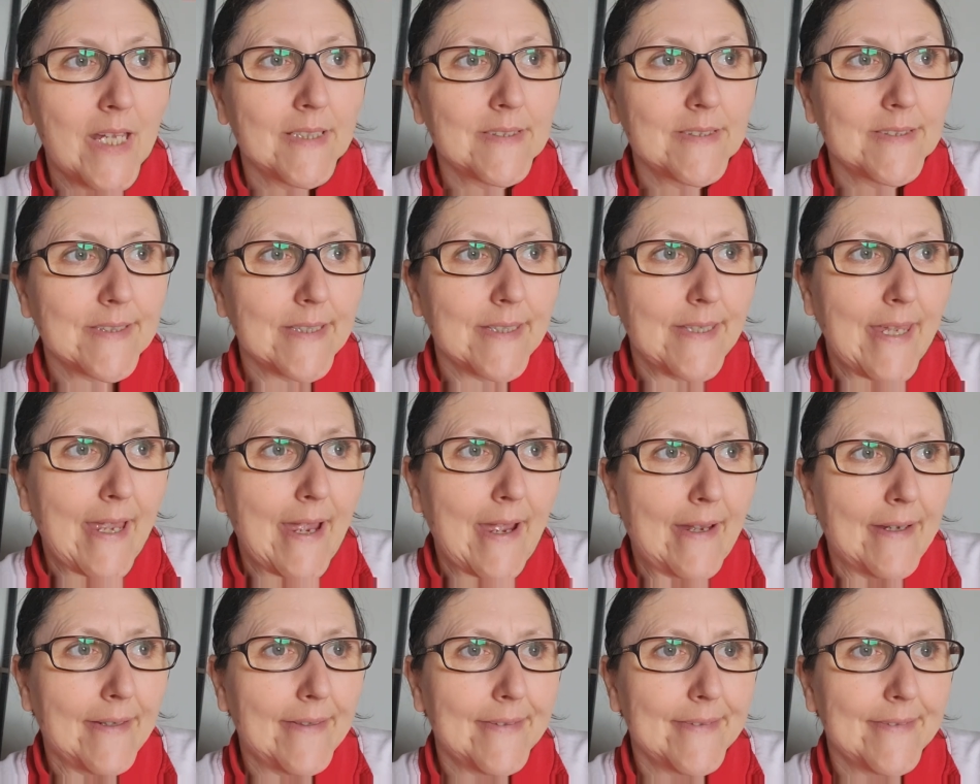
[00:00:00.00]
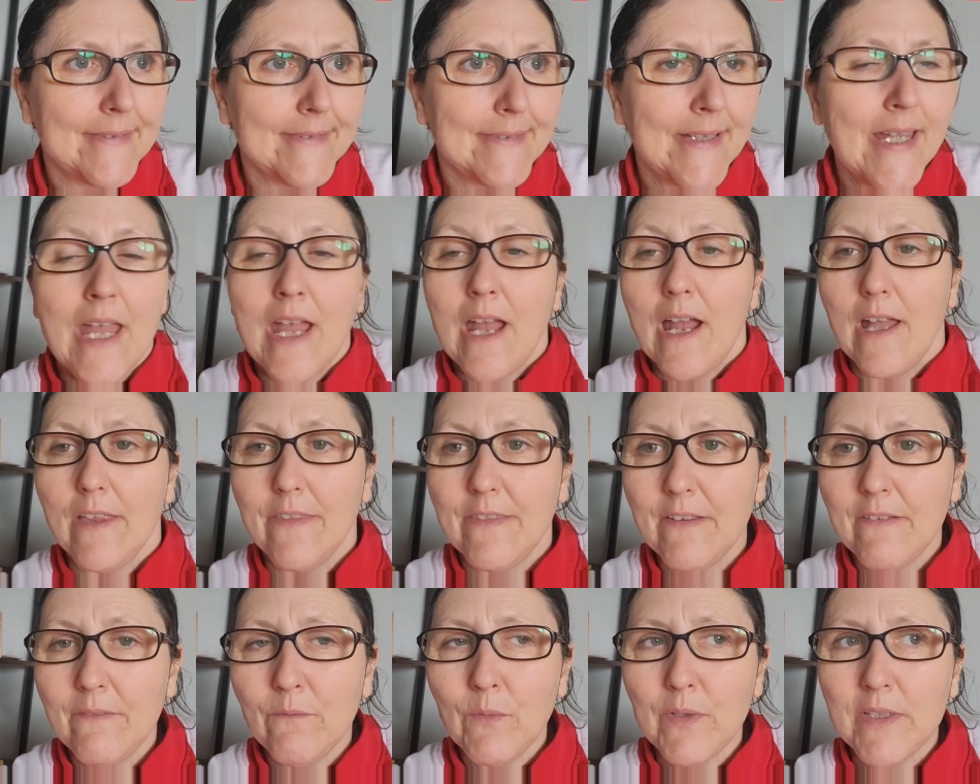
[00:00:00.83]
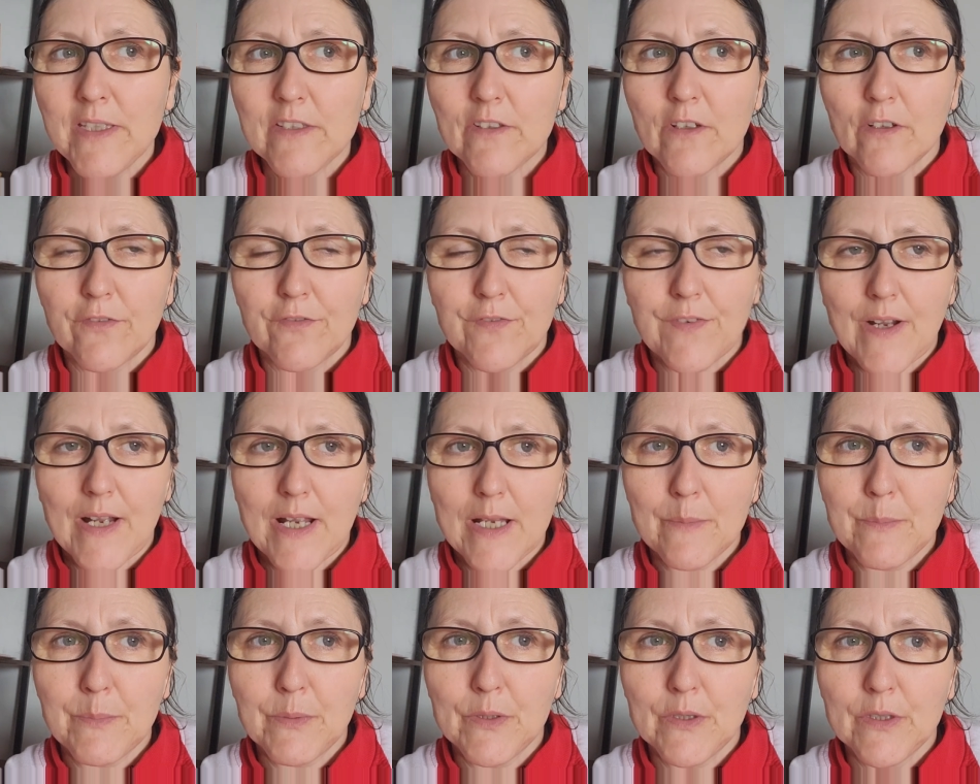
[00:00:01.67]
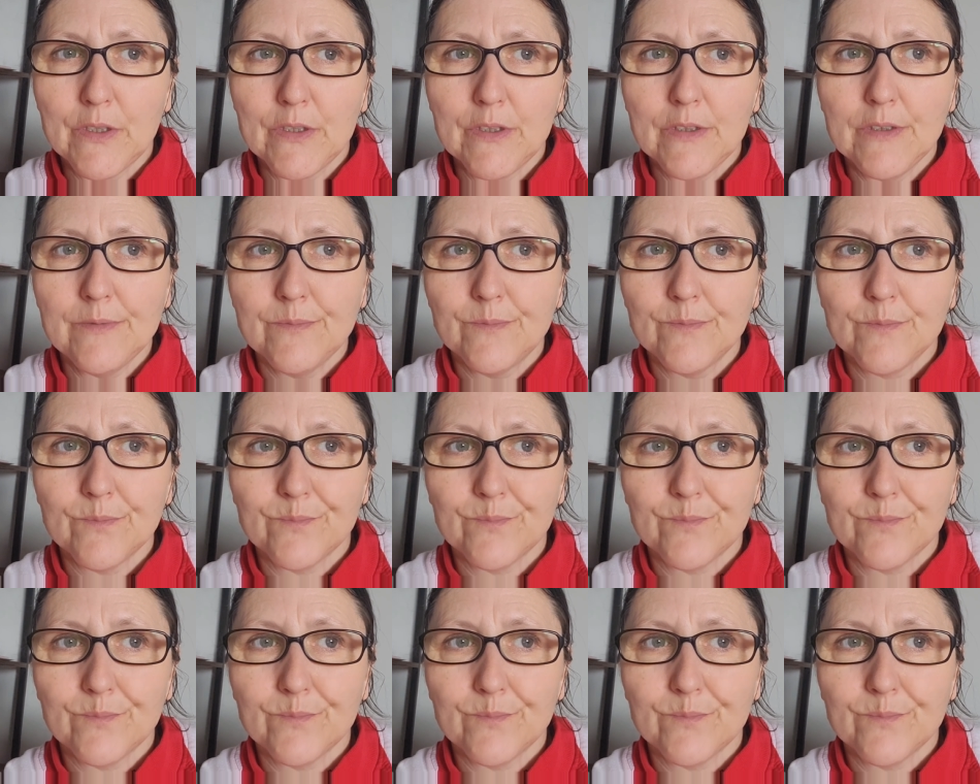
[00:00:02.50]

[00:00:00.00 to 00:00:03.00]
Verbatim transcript: So yeah. And then when you got fibro,